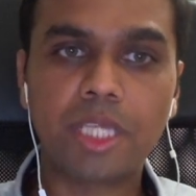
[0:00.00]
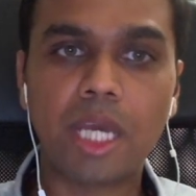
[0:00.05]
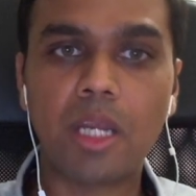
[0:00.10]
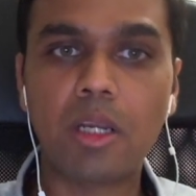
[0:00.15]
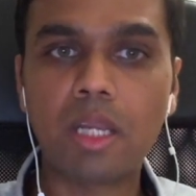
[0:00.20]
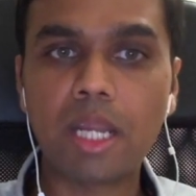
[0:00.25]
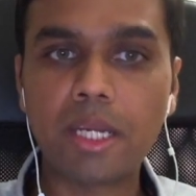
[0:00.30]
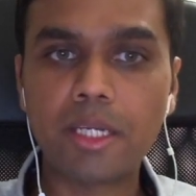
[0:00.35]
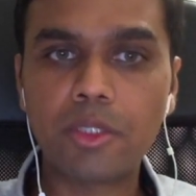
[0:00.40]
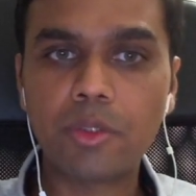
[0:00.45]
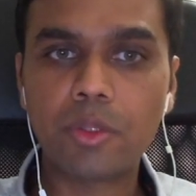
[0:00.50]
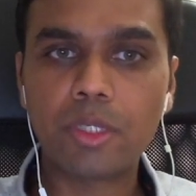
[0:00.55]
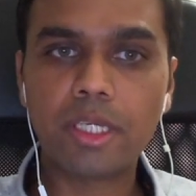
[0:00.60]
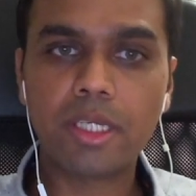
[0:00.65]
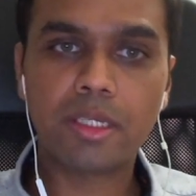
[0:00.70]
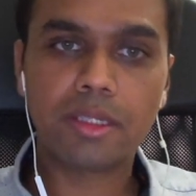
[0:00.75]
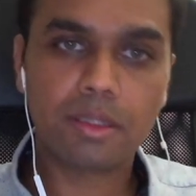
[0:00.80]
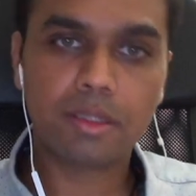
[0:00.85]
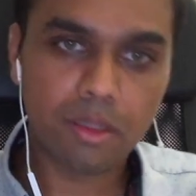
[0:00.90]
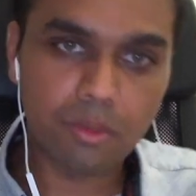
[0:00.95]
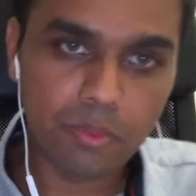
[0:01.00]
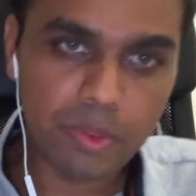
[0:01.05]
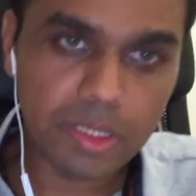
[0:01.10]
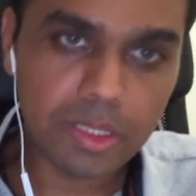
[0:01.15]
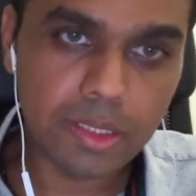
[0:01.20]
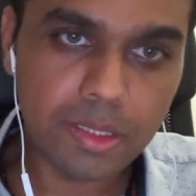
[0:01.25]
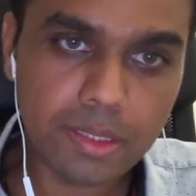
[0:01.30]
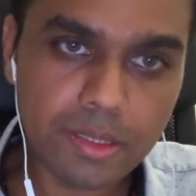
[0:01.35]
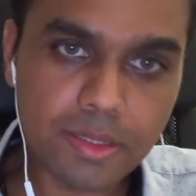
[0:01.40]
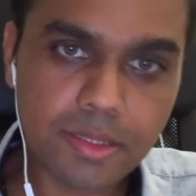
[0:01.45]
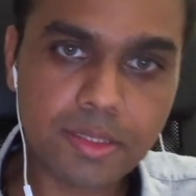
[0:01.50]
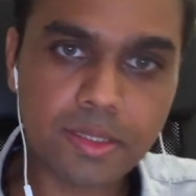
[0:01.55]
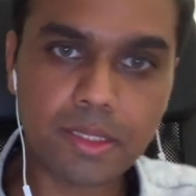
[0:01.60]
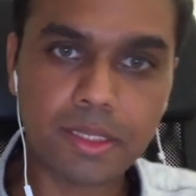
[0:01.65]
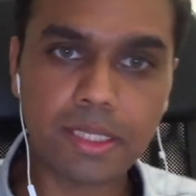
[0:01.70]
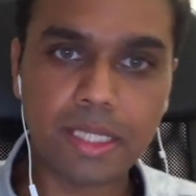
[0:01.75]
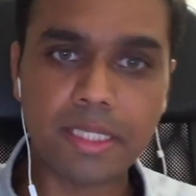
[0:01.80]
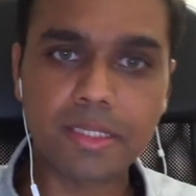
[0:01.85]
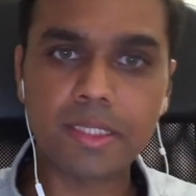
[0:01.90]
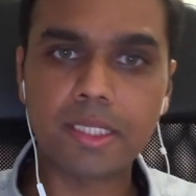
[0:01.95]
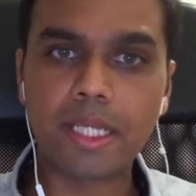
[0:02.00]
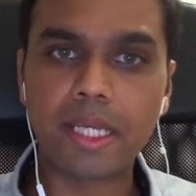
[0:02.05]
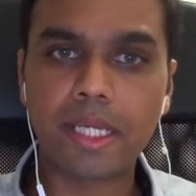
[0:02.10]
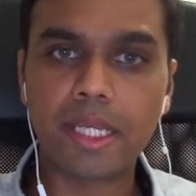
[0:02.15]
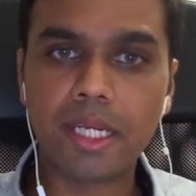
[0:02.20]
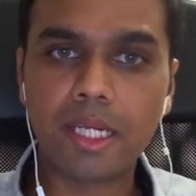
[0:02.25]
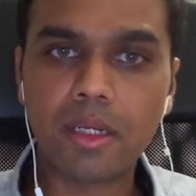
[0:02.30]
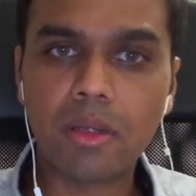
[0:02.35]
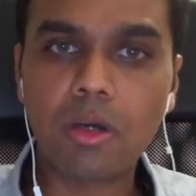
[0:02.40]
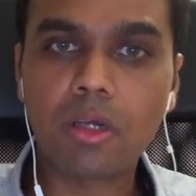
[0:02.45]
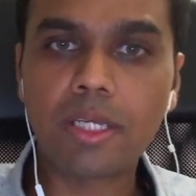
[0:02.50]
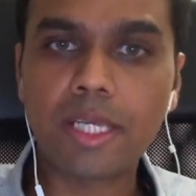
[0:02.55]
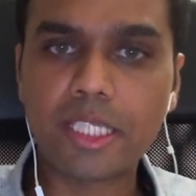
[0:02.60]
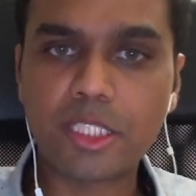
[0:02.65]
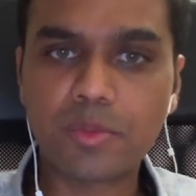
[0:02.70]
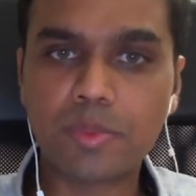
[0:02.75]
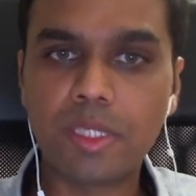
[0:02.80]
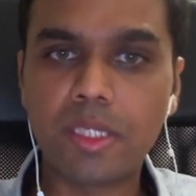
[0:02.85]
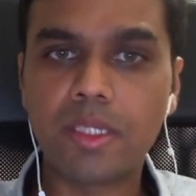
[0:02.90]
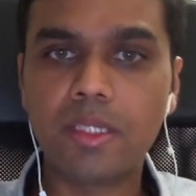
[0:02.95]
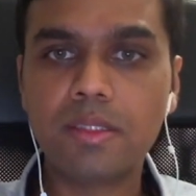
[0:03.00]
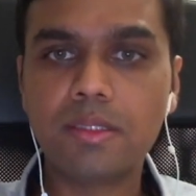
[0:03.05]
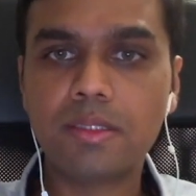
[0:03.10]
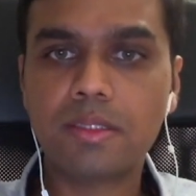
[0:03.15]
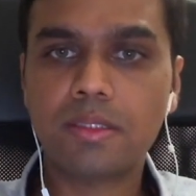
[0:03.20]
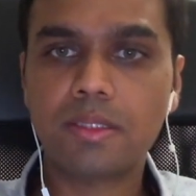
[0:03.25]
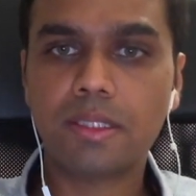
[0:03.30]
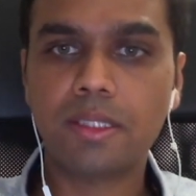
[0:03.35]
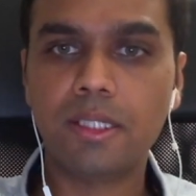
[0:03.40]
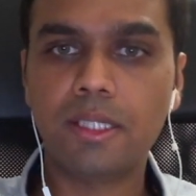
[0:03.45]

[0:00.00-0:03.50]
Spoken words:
Caroline today with us has a decade-long experience